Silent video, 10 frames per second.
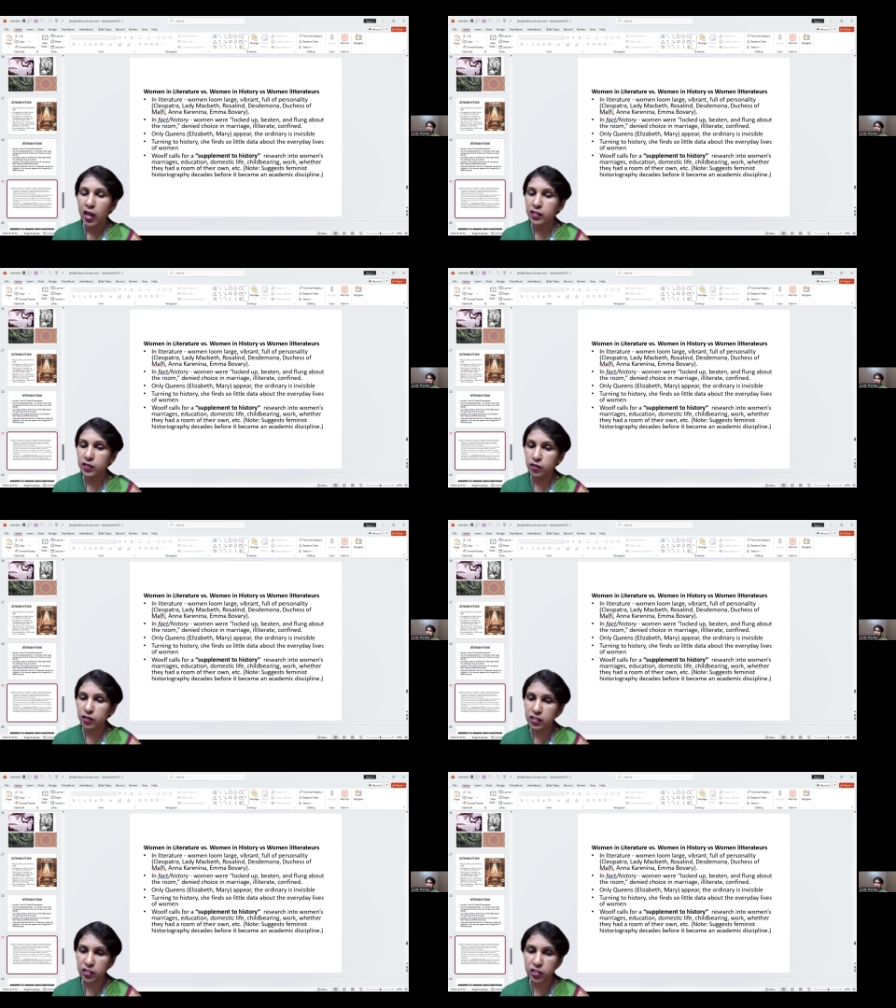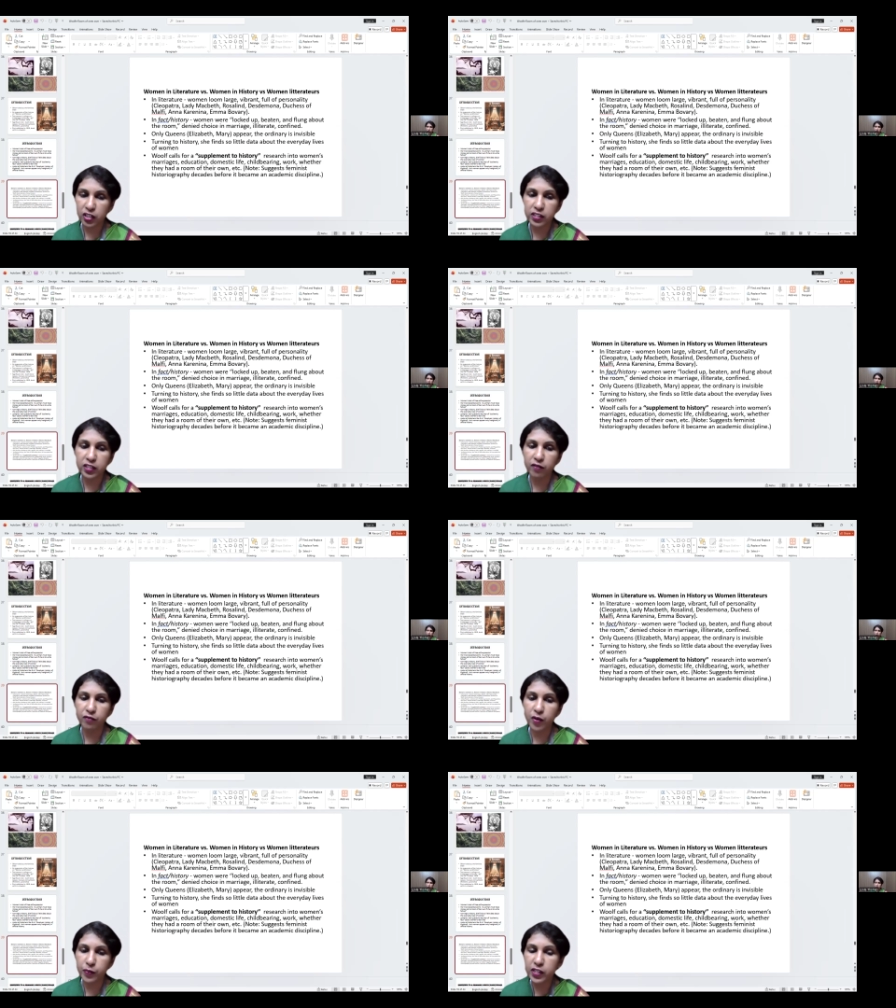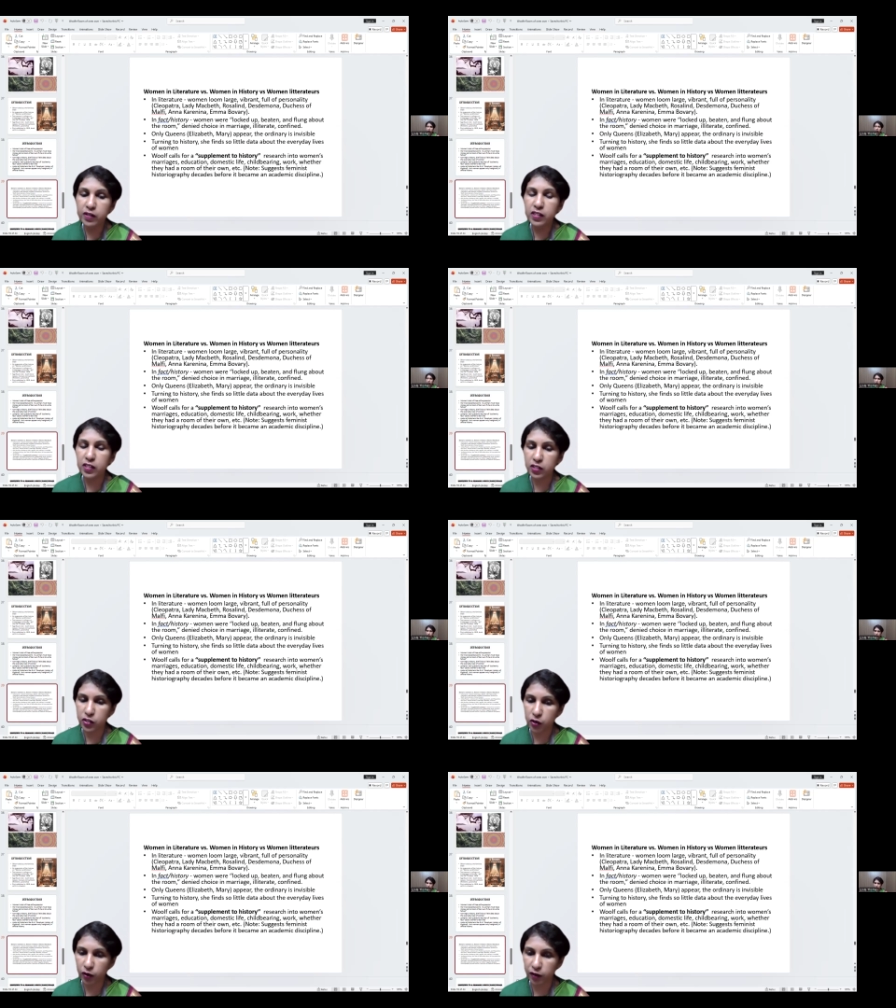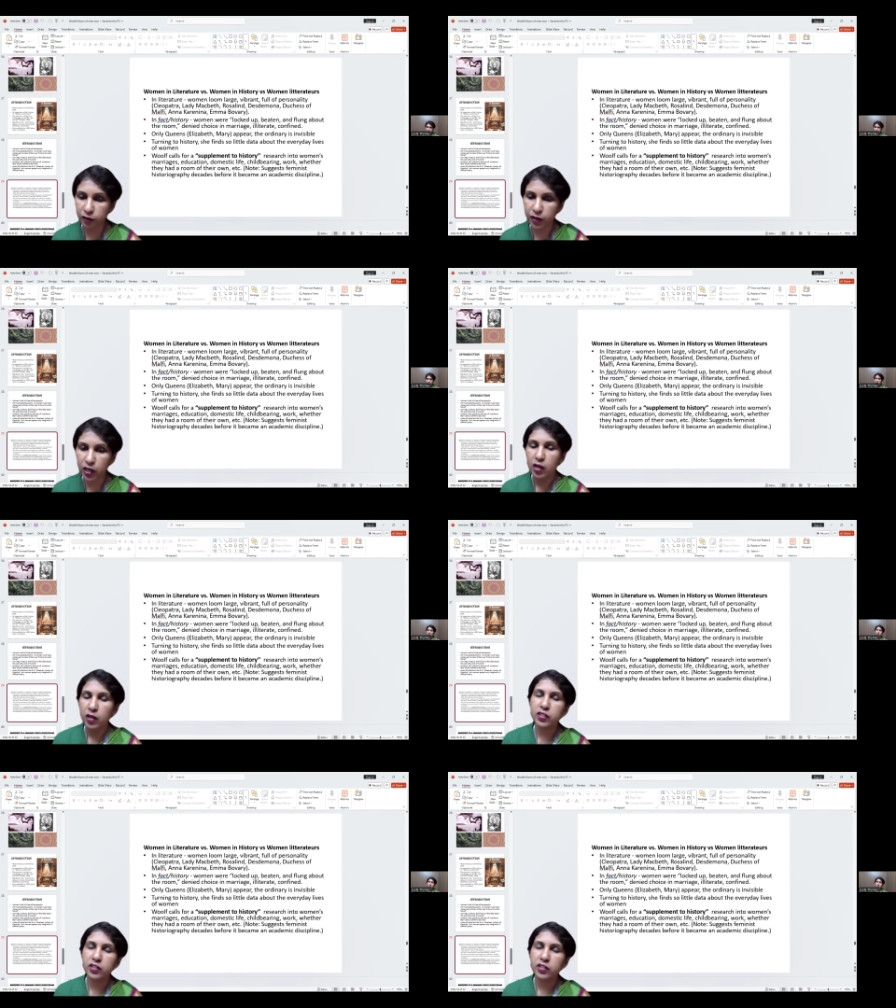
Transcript: and suggests that feminist historiography,